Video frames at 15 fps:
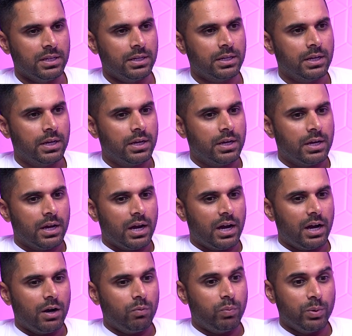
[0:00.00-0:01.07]
And
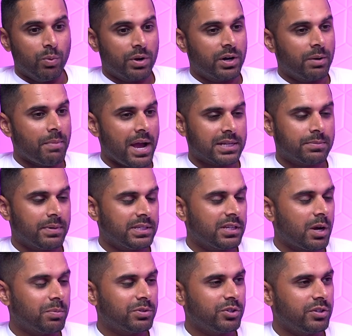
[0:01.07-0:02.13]
we wanted to maximize the
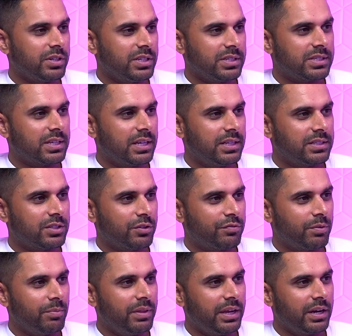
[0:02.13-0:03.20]
opportunities. And so
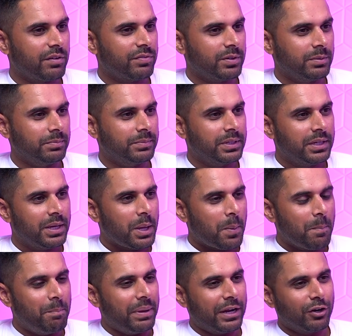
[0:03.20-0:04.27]
from there, from
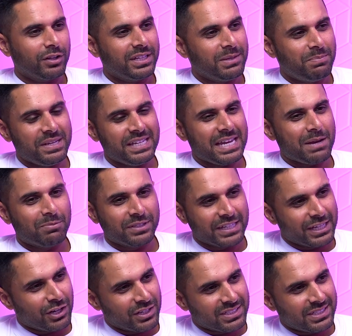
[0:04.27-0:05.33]
barely being able to
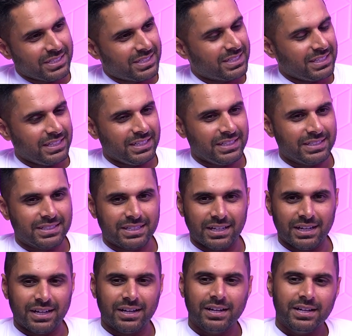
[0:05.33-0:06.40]
get onto the scene
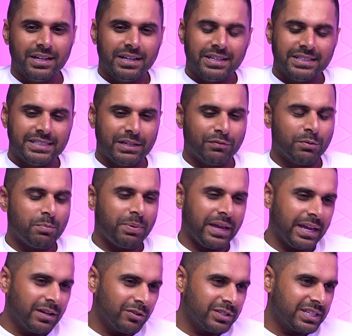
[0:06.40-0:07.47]
to different
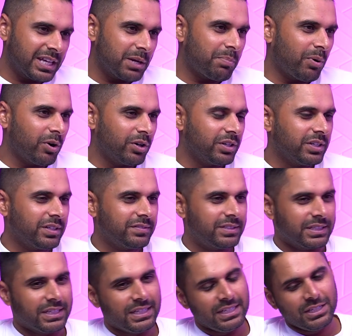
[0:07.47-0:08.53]
panels to get a part of, to
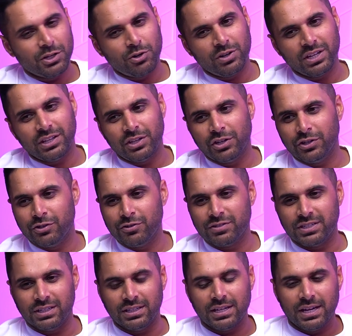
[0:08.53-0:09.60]
keynoting in those,
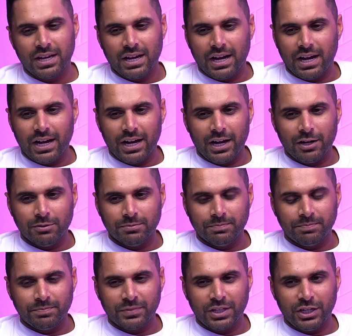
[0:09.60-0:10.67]
and
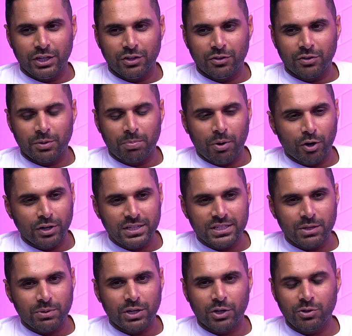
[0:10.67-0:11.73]
the parties
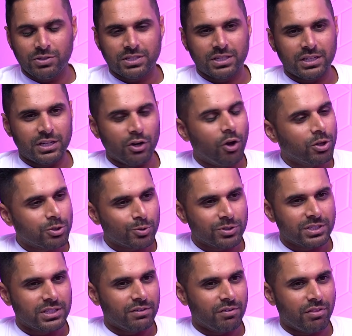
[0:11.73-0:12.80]
that we hosted and all sorts
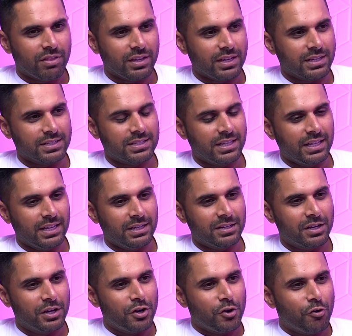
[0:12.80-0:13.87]
of different things. And then
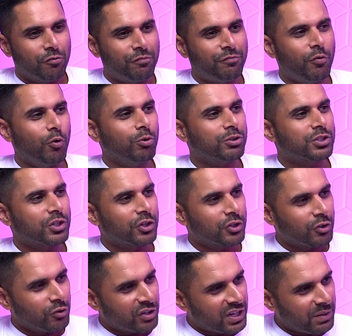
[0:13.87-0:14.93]
full
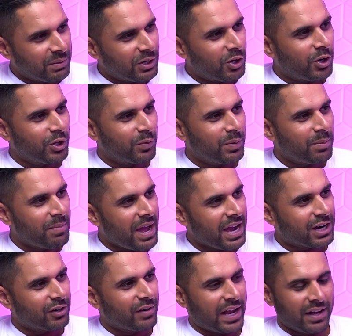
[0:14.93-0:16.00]
circle coming all the way
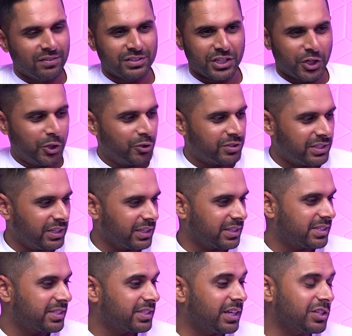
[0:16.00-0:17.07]
back around to hosting
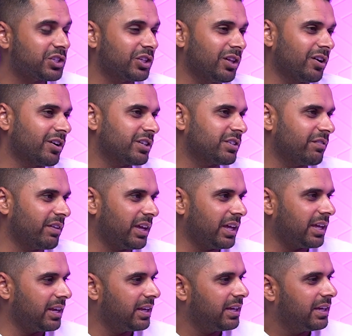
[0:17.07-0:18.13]
such a large
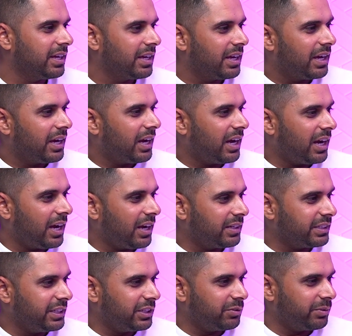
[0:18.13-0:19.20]
event,
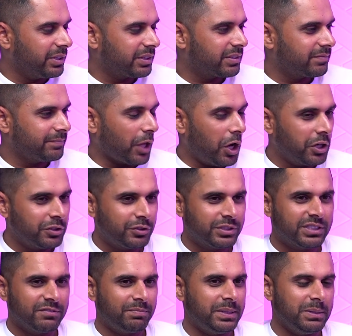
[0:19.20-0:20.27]
with
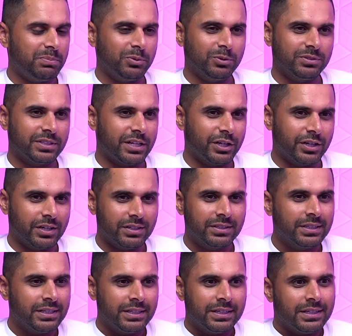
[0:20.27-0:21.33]
hundreds of people that are
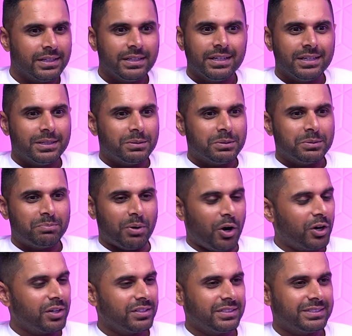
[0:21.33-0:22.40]

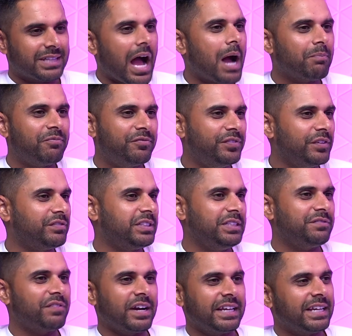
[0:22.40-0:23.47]
part of the top 50
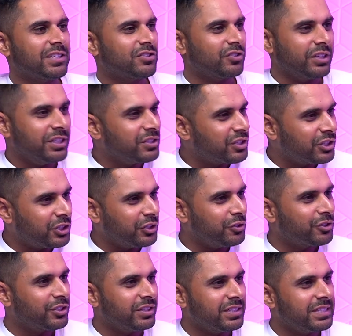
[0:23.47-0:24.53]
financial
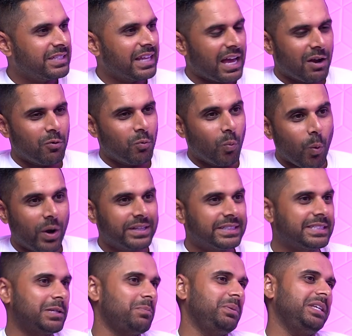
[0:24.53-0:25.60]
institutions that want
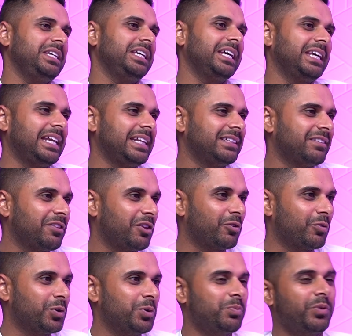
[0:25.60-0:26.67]
to be in the
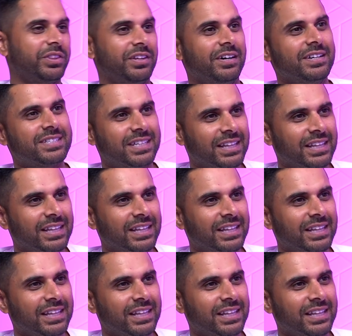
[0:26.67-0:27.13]
room with us.